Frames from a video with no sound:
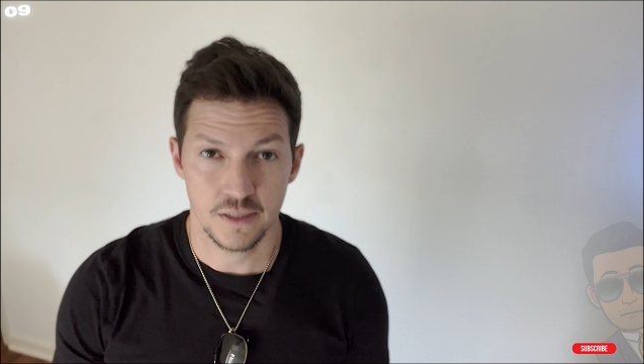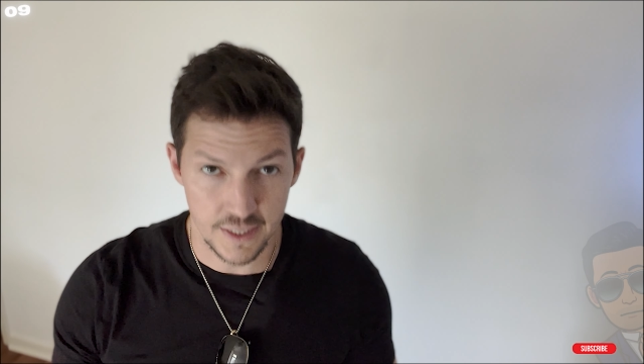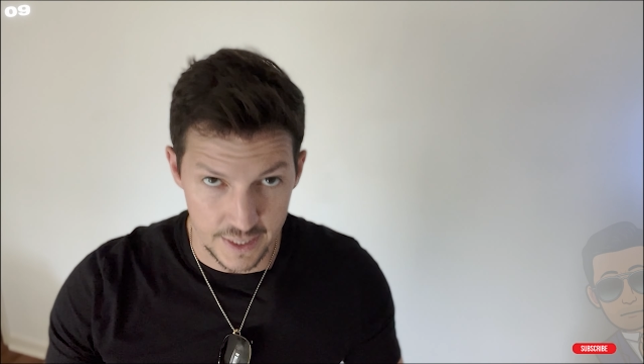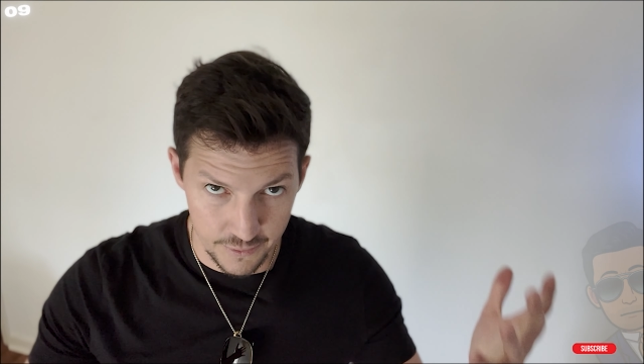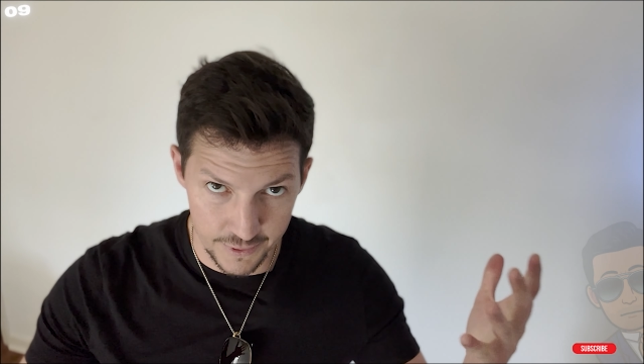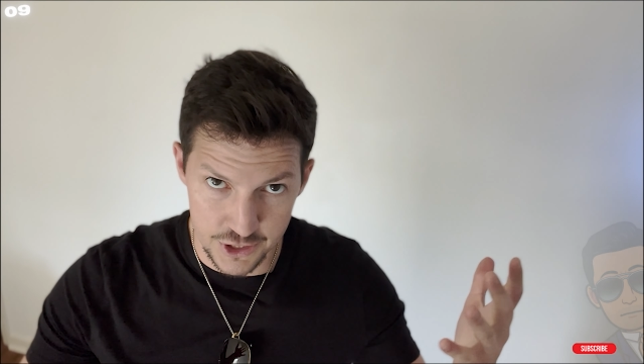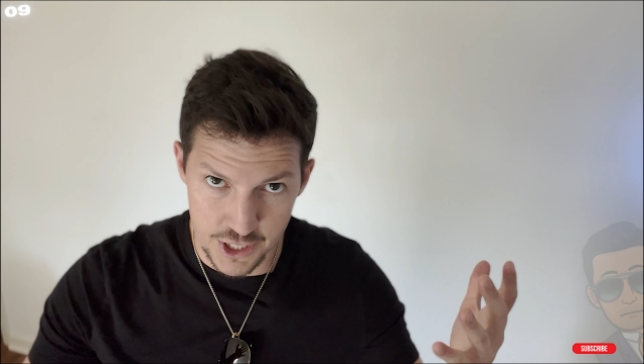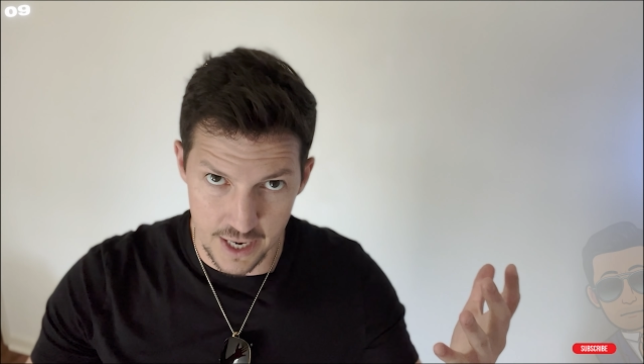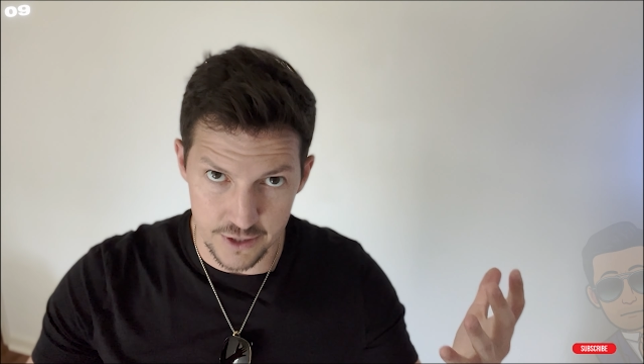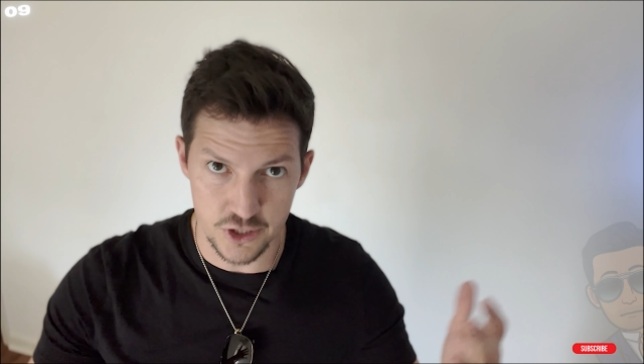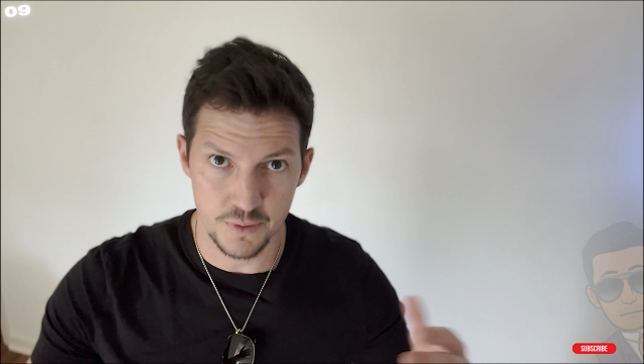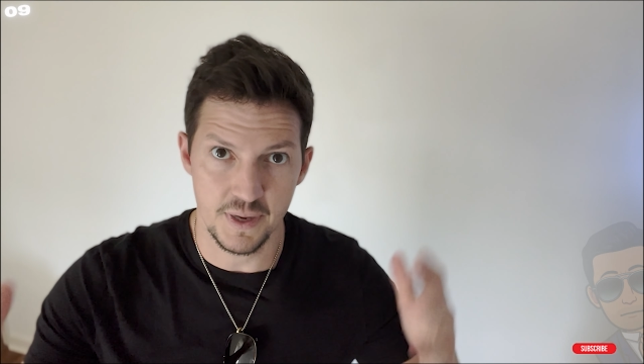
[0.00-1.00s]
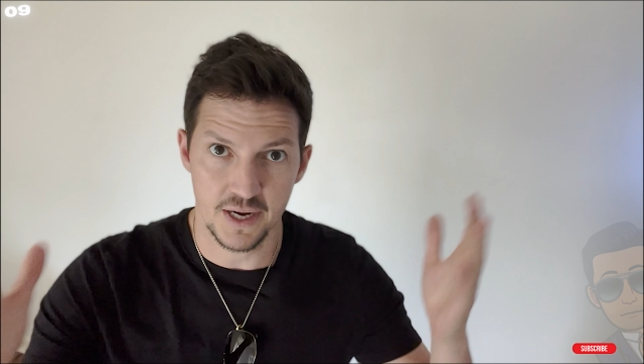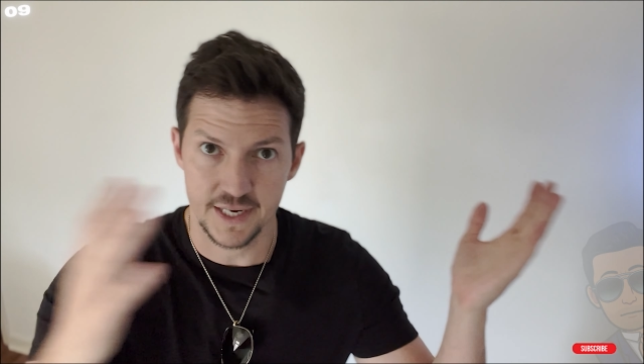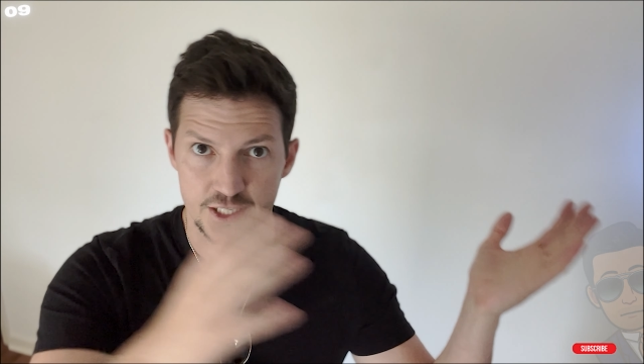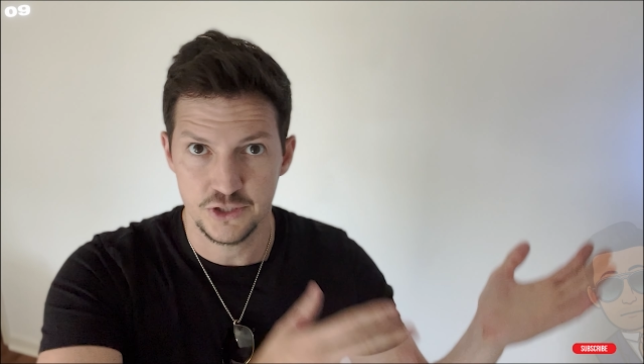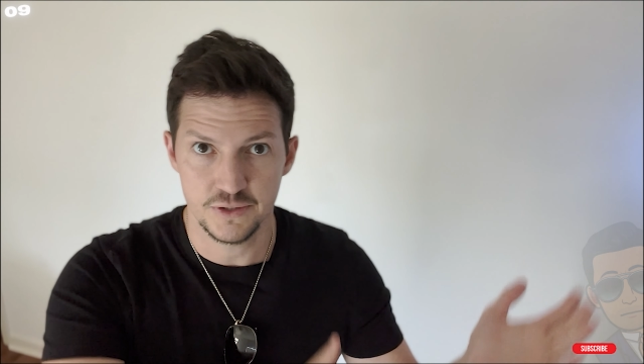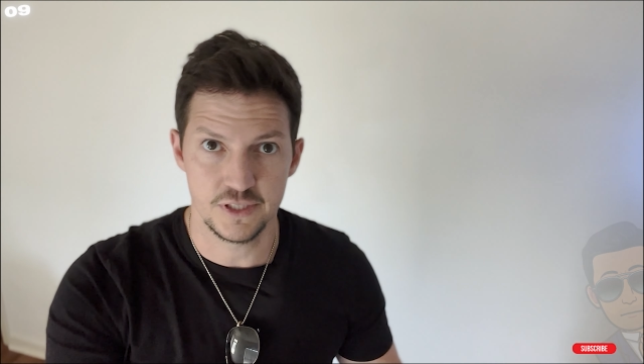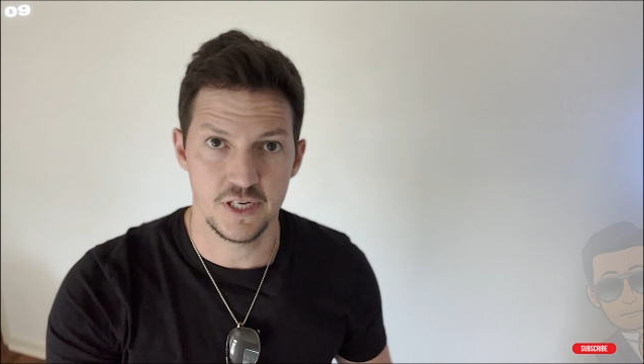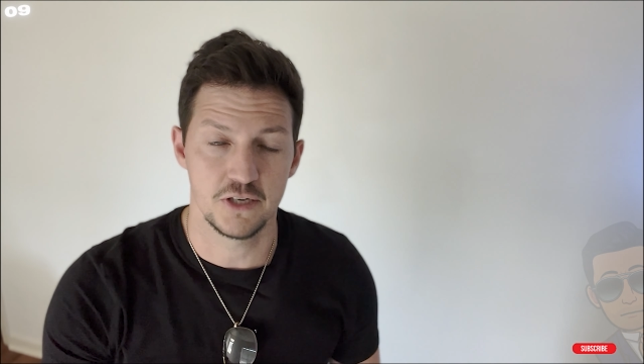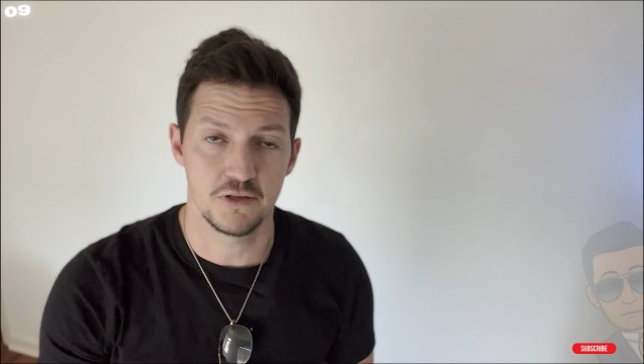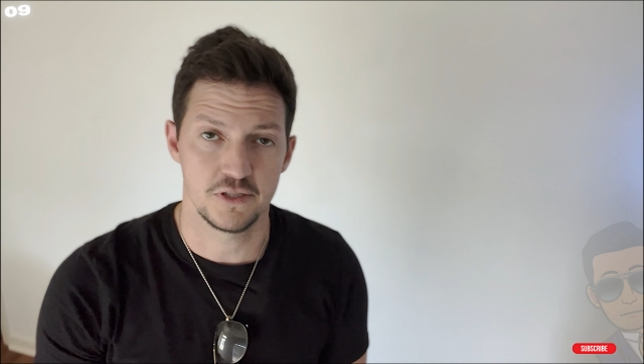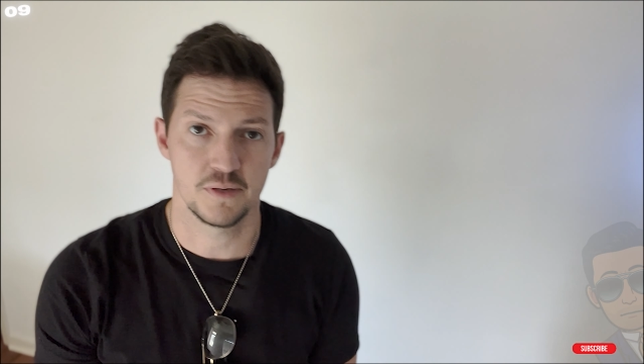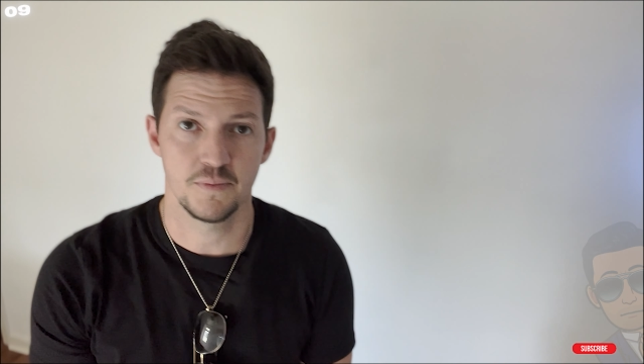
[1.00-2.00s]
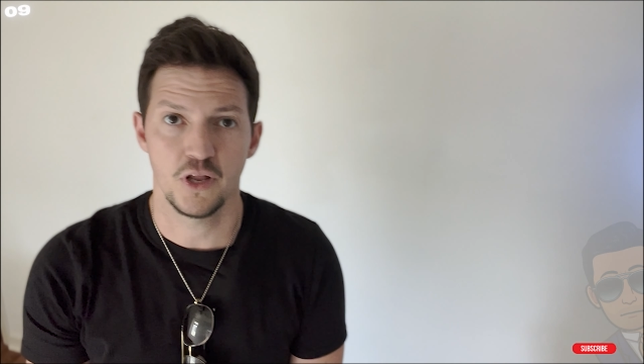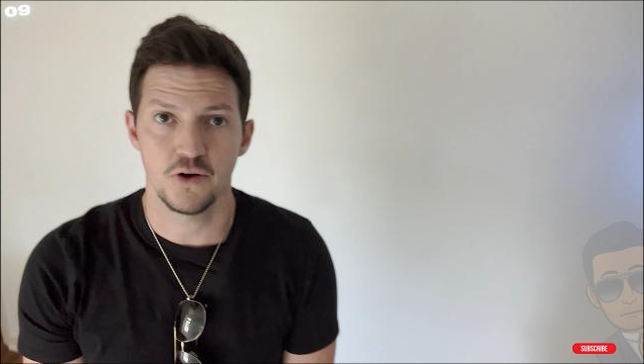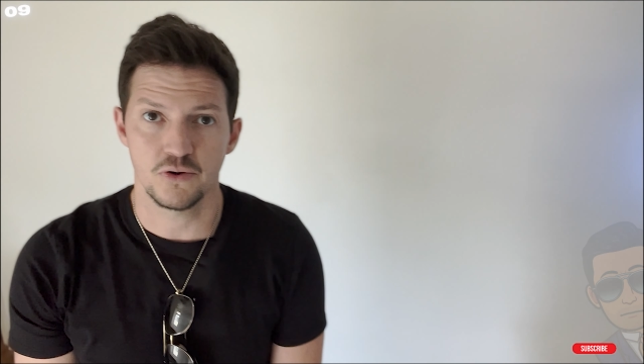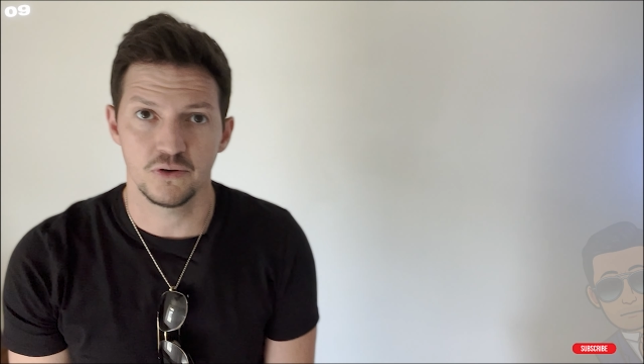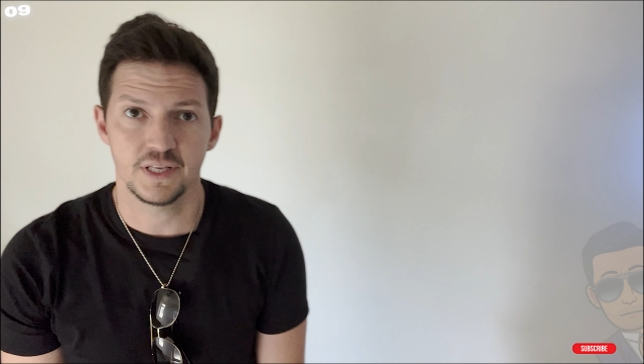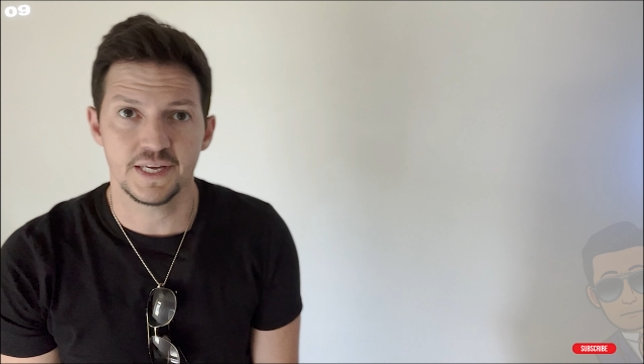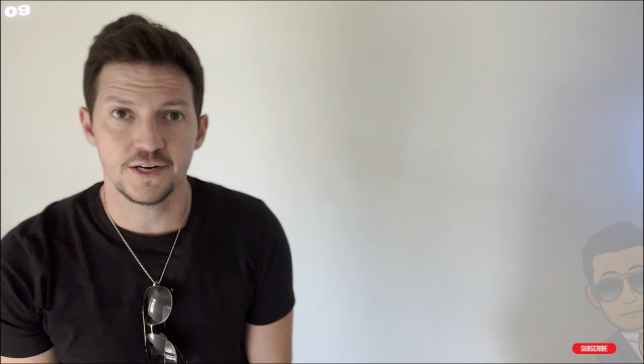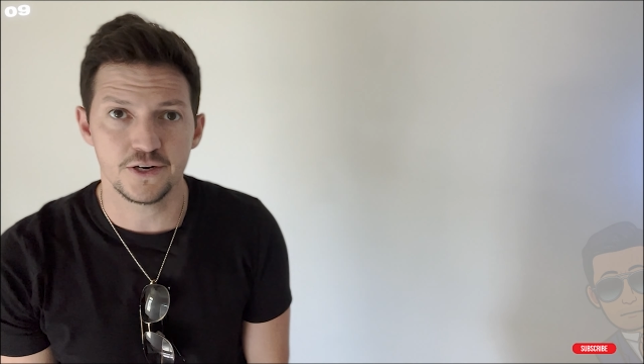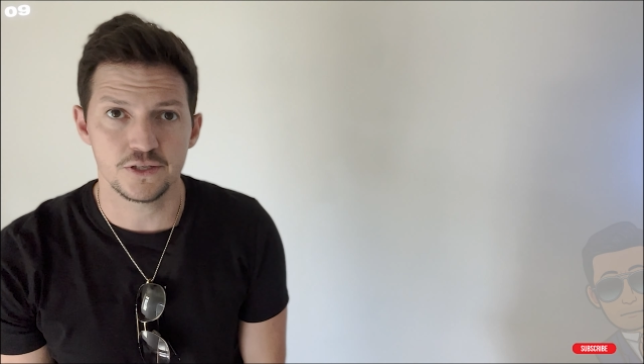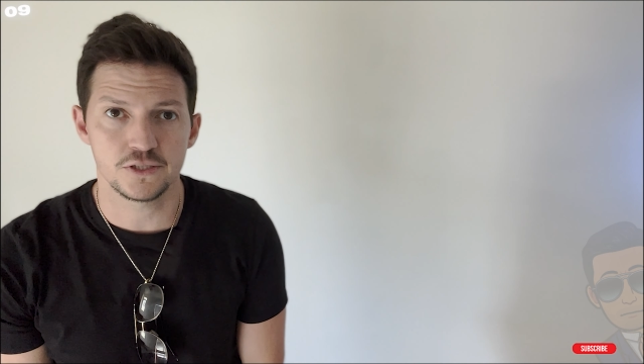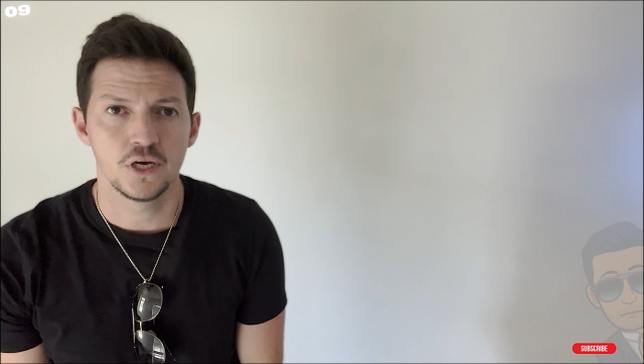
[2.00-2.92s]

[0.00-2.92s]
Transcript: Again, reach out to me. I'll get you in touch with some local lenders.